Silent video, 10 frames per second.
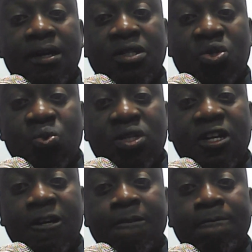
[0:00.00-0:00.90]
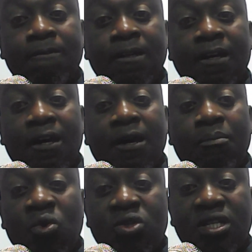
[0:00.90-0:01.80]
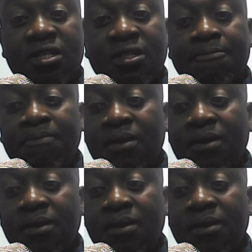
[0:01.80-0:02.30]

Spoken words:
Susan, Moses.